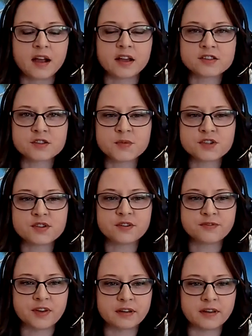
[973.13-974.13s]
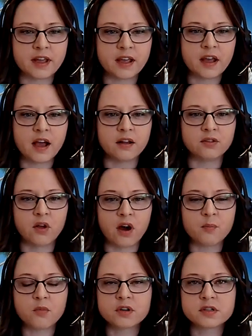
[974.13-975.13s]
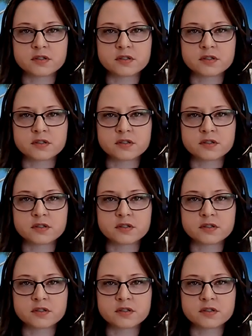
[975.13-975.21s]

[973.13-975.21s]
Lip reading: Customers are feeling a lot more